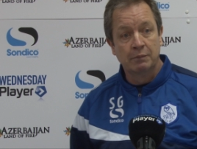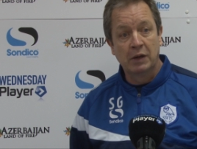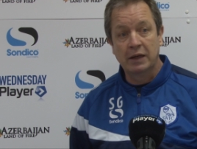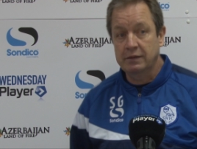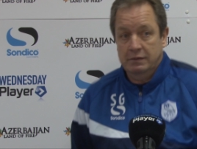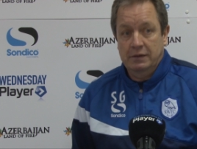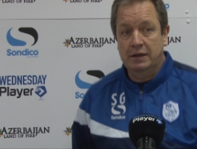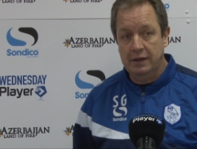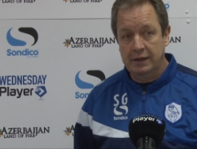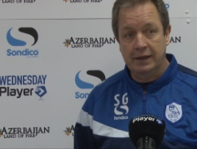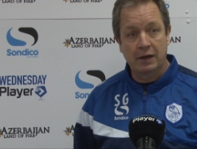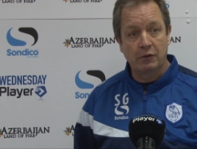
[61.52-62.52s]
But uh,
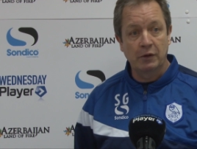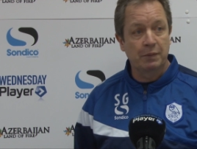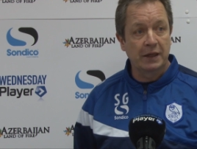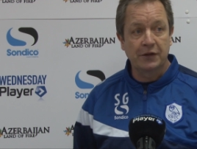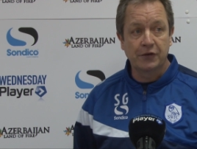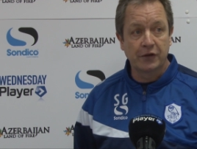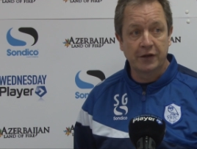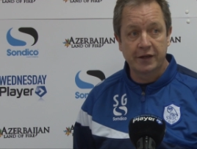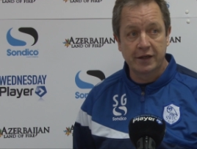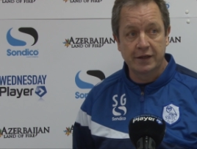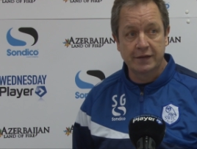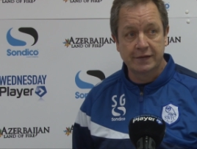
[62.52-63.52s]
hey, I want to play through the
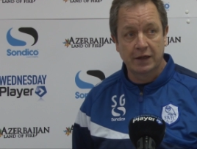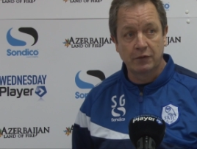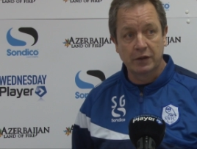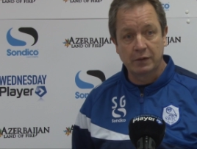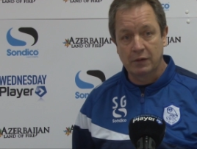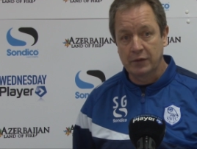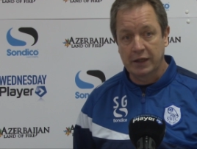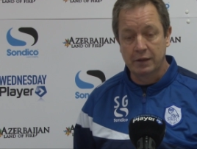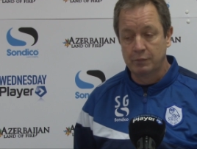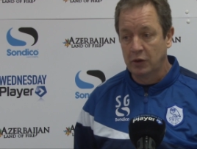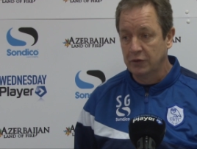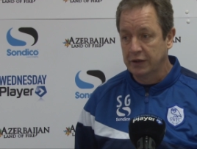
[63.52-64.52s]
thirds. I want to I want to get
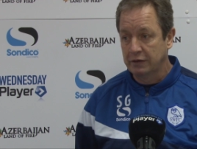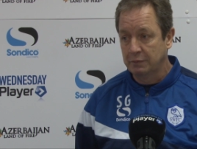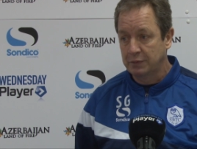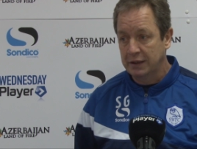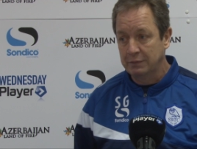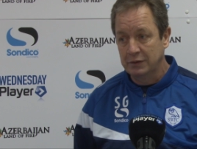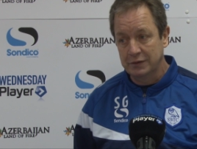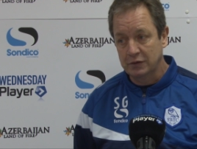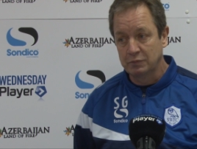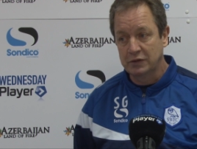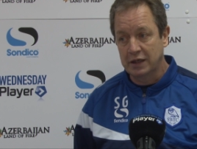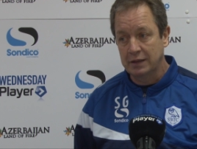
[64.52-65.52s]
the ball down and play. But
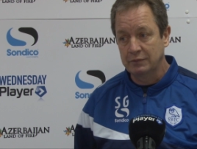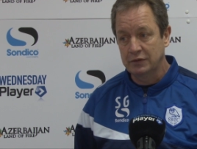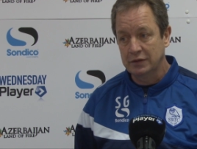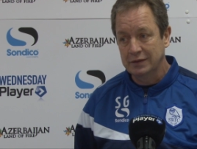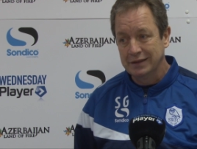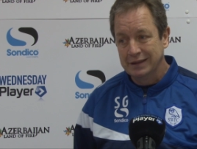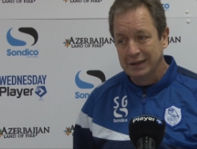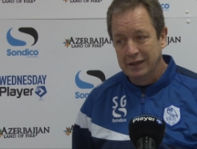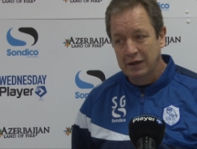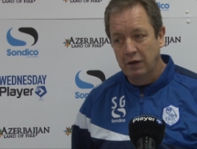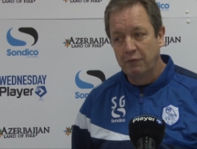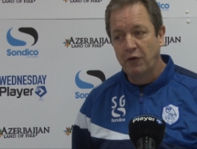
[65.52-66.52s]
sometimes,
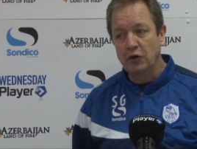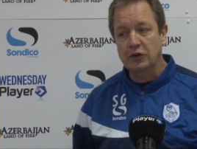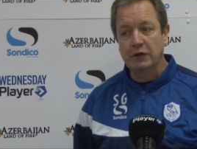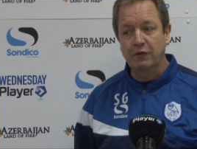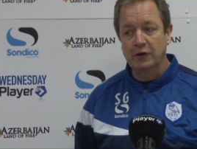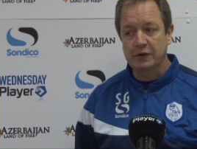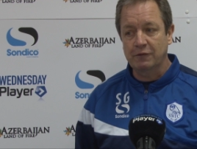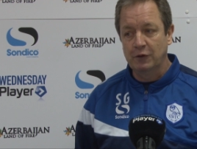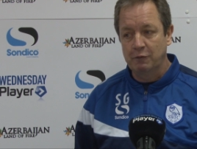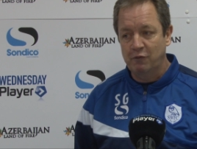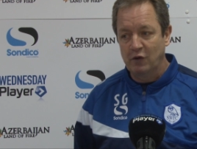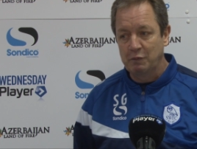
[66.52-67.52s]
unfortunately for
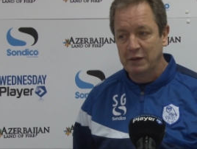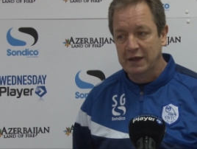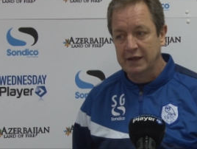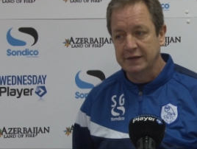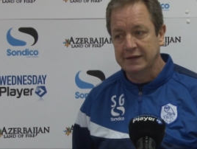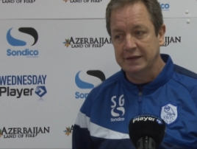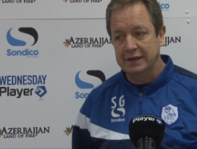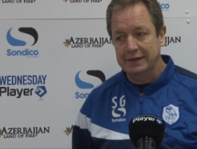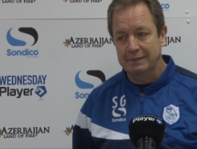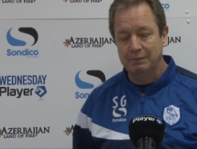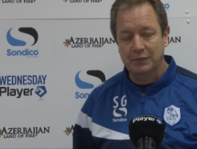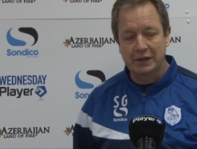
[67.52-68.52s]
for, for players, it,
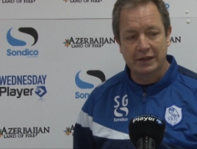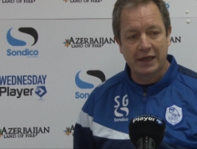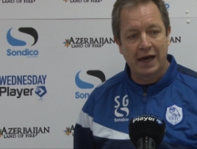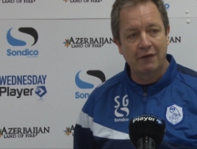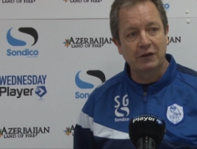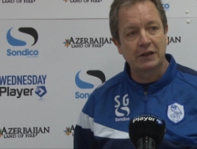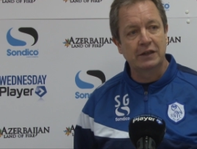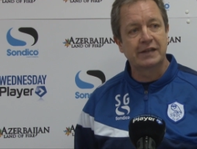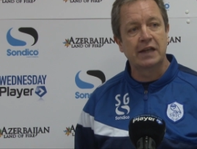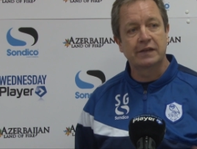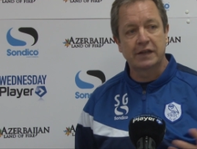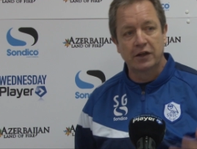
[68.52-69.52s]
they have it, they're
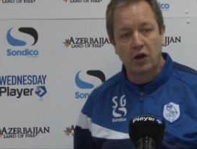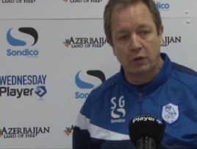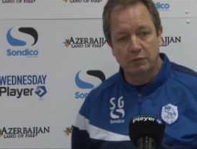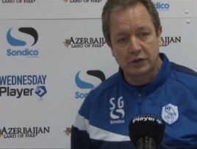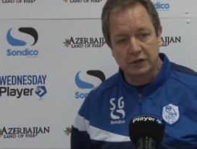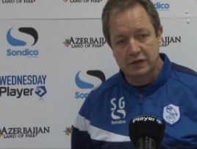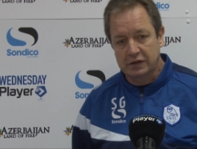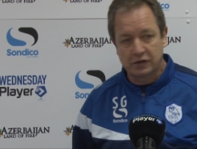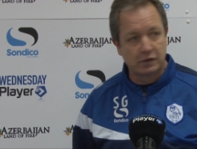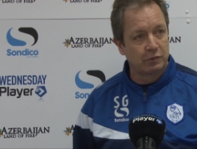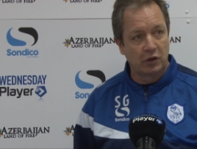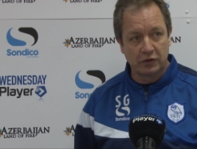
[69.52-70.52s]
tensing up because
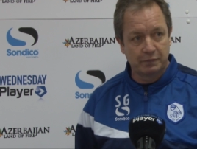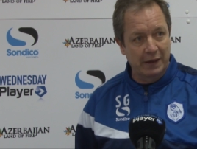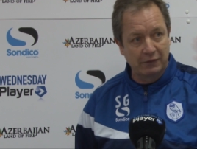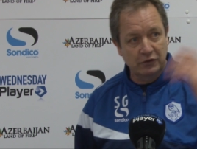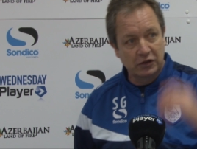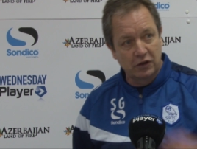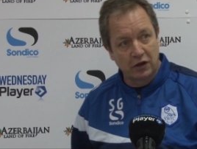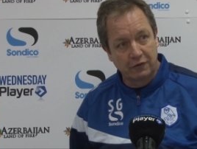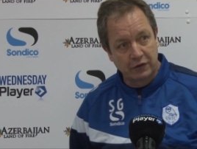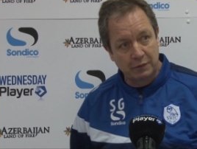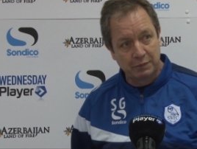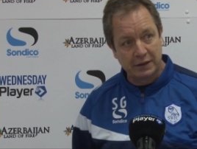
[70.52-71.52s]
the ball's bouncing all
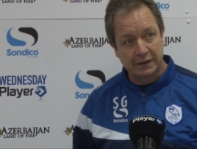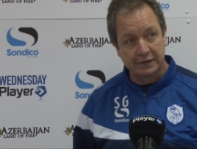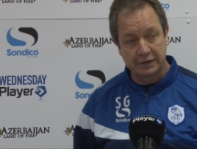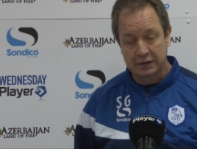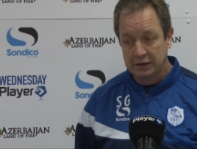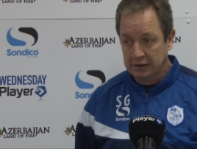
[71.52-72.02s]
over the place.